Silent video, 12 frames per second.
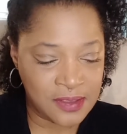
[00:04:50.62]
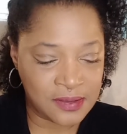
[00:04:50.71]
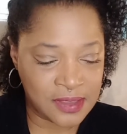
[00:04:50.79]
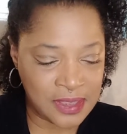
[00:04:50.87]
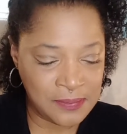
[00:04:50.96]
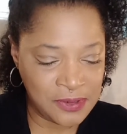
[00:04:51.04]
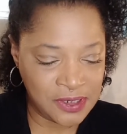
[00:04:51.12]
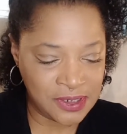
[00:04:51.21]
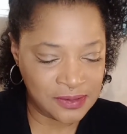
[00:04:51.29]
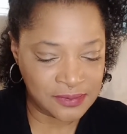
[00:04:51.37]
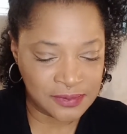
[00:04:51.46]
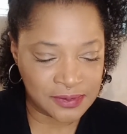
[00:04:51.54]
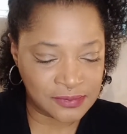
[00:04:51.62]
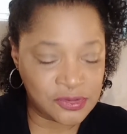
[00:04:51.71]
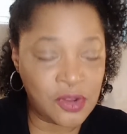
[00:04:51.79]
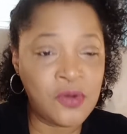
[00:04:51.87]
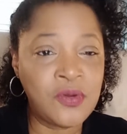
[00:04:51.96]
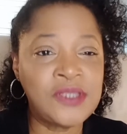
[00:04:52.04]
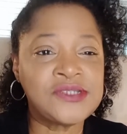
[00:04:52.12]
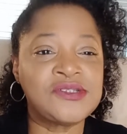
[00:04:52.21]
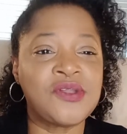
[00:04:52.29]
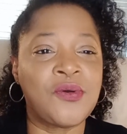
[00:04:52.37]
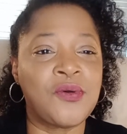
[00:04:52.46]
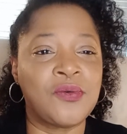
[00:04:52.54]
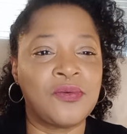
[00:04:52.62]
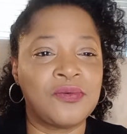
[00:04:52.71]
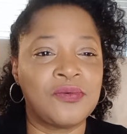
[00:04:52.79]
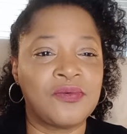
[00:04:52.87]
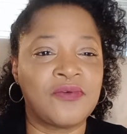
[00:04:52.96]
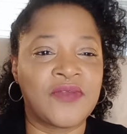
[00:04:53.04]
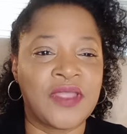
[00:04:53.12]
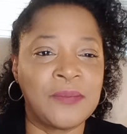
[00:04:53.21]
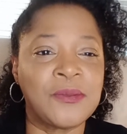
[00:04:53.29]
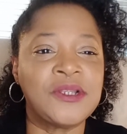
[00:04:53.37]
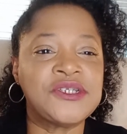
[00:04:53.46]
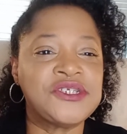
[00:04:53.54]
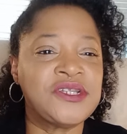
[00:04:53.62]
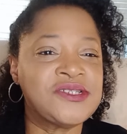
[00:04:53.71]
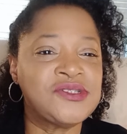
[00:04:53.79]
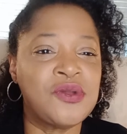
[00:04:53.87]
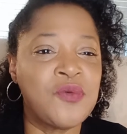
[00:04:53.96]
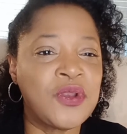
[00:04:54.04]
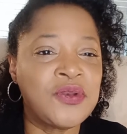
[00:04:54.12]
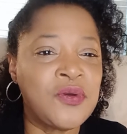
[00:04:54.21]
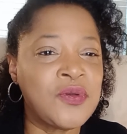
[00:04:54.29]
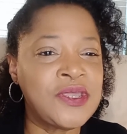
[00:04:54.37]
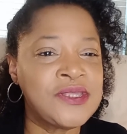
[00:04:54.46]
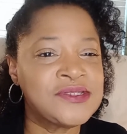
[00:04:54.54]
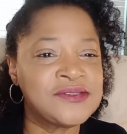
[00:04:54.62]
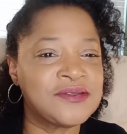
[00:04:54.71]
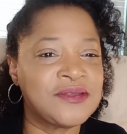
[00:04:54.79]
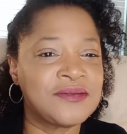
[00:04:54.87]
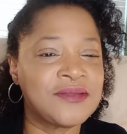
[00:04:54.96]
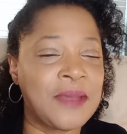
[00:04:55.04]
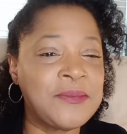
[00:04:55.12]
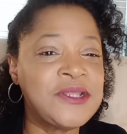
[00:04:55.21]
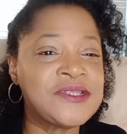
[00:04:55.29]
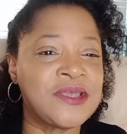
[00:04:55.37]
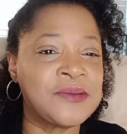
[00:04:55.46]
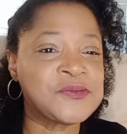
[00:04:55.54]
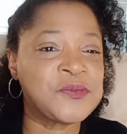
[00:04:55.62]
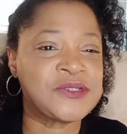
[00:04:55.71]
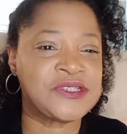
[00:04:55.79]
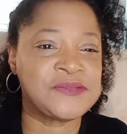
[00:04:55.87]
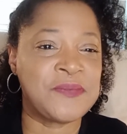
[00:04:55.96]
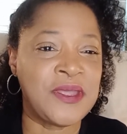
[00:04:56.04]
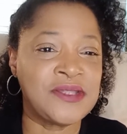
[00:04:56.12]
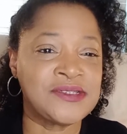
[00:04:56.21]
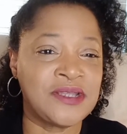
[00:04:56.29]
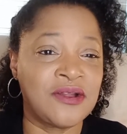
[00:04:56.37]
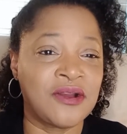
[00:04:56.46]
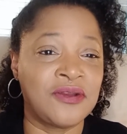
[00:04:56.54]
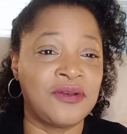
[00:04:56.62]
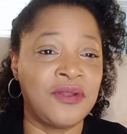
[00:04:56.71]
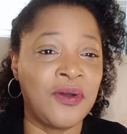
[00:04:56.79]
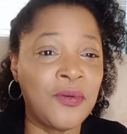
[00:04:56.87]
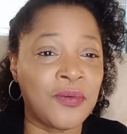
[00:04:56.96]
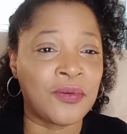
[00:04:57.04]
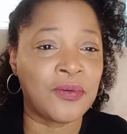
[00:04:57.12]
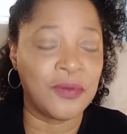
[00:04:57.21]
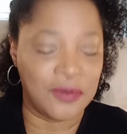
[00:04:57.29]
Kimberly, no is no, Kimberly. She doesn't know what no is. How many times must this man tell her no?